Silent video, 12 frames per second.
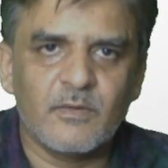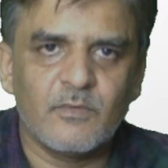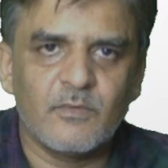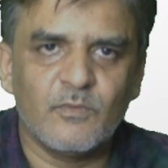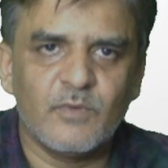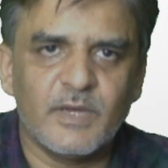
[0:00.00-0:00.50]

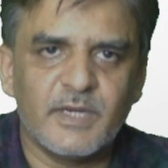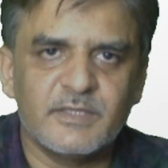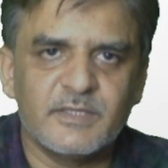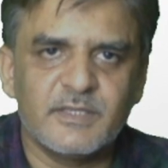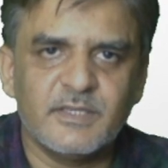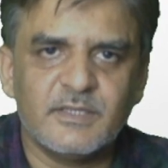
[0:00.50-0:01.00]
One is
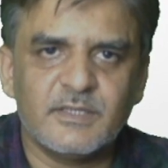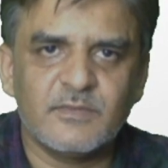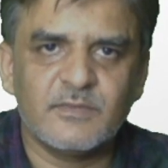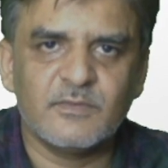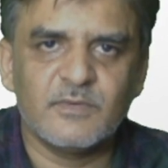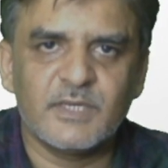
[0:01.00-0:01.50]
this,
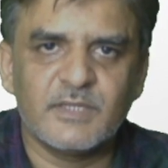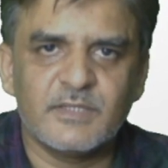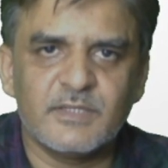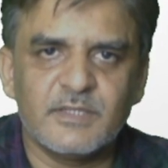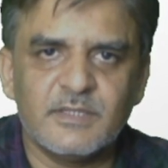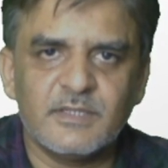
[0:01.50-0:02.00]
one is
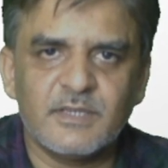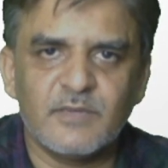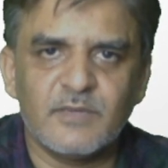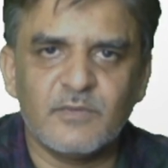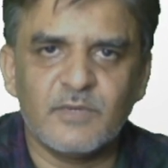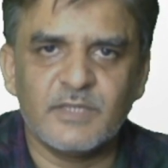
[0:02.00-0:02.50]
this,
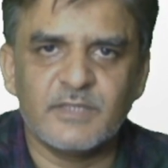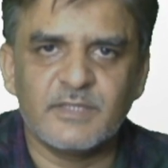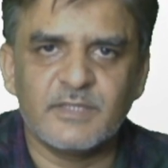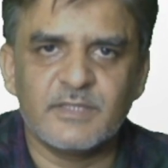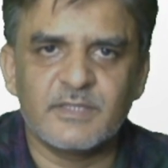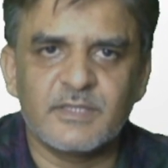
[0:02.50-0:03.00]
one is
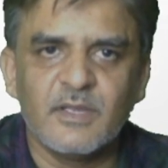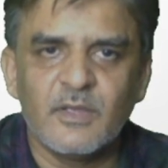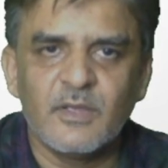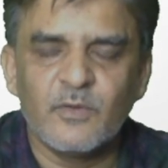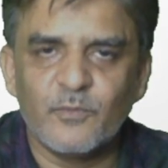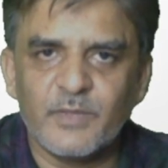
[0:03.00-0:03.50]
this.
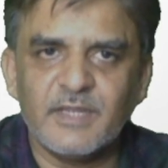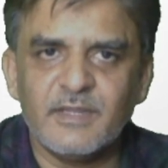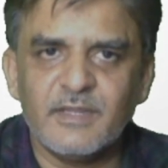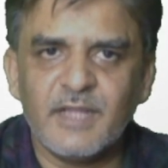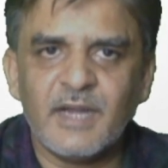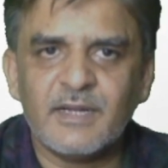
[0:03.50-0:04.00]
Within
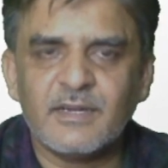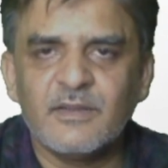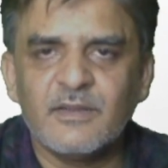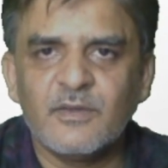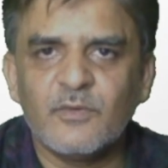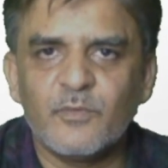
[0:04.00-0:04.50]
that
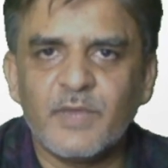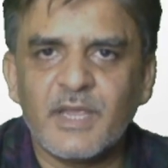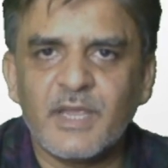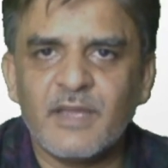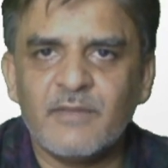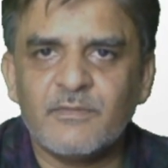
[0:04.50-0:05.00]
we
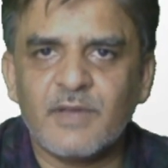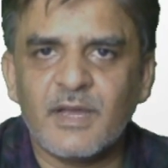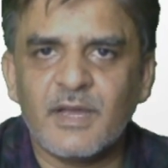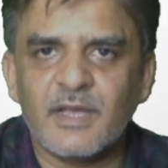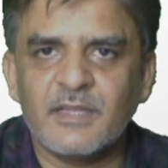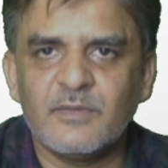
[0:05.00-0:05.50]
have
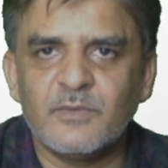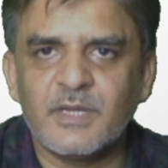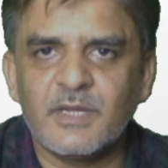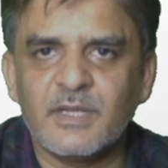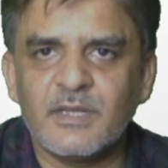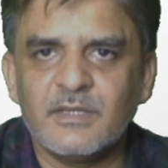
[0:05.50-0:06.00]
either
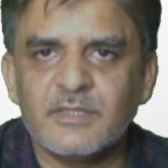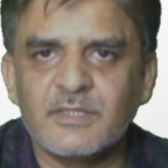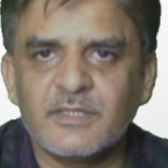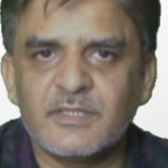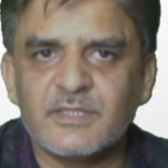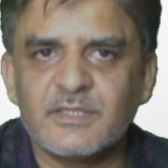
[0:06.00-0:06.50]
vertical
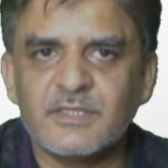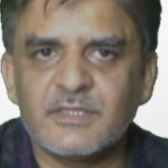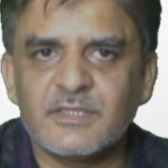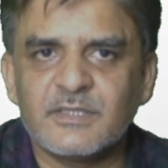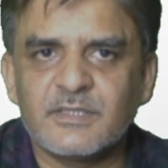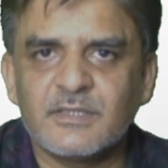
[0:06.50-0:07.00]

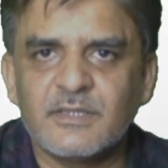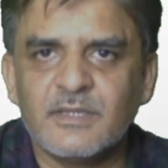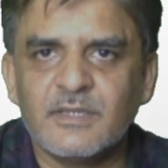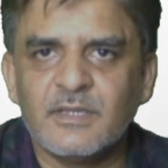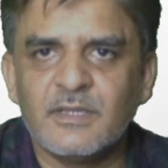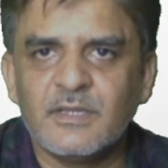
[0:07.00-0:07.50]
distances
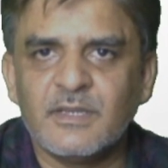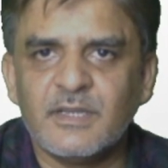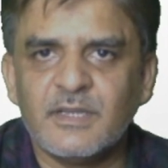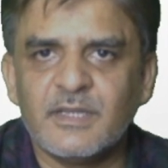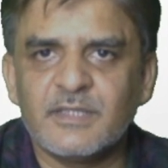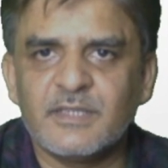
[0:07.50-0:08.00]

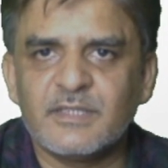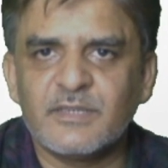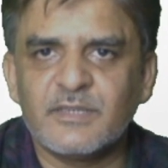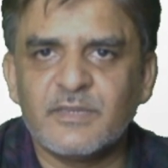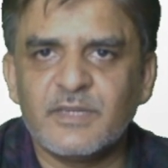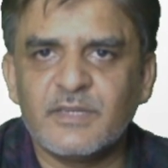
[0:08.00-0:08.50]
less than
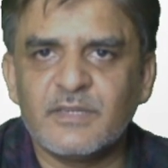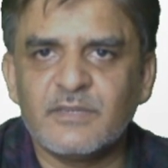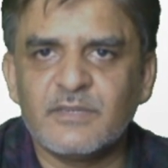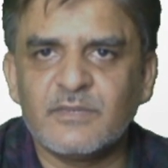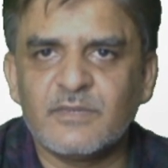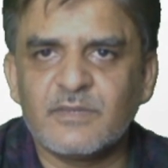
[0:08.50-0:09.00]
70
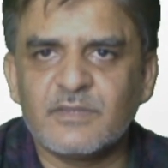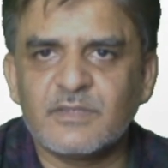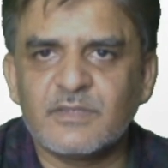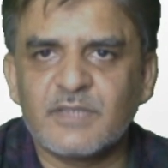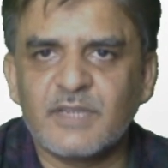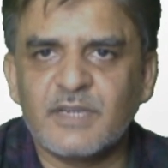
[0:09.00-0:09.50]

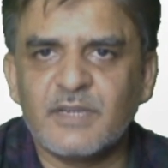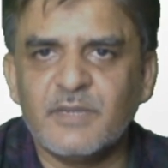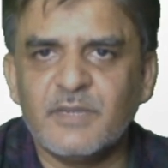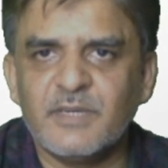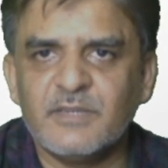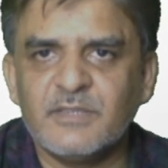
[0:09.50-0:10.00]

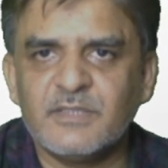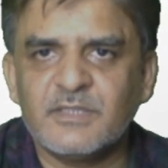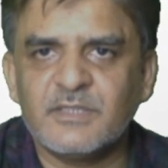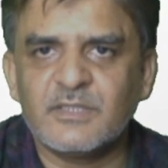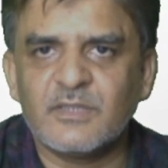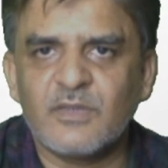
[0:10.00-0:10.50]

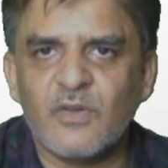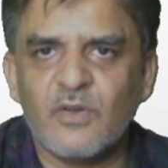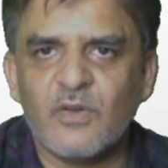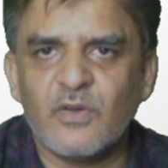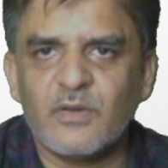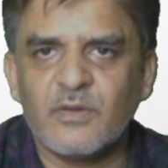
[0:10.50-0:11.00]
centimeters
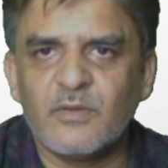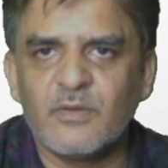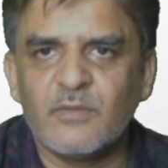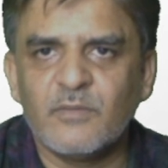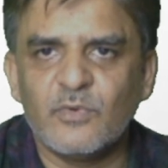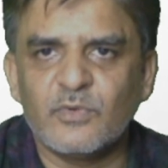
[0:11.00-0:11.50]
or
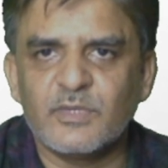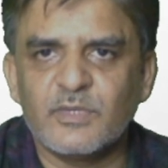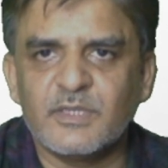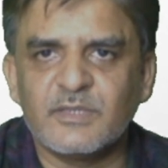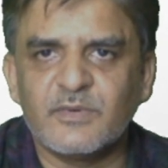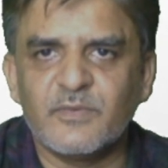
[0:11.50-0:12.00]
more than
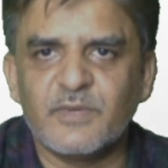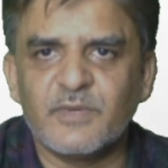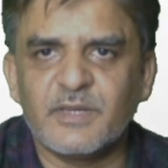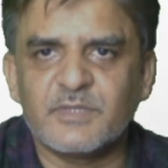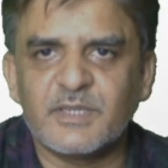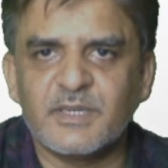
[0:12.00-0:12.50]

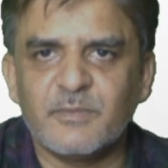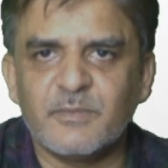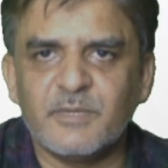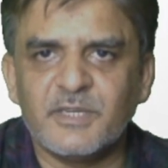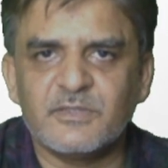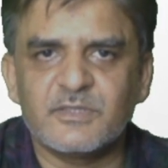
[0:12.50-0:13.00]
75
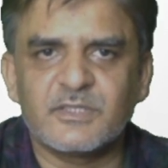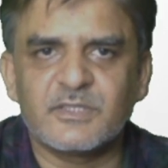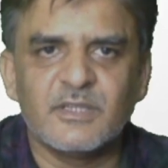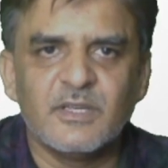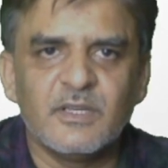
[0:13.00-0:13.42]
centimeters.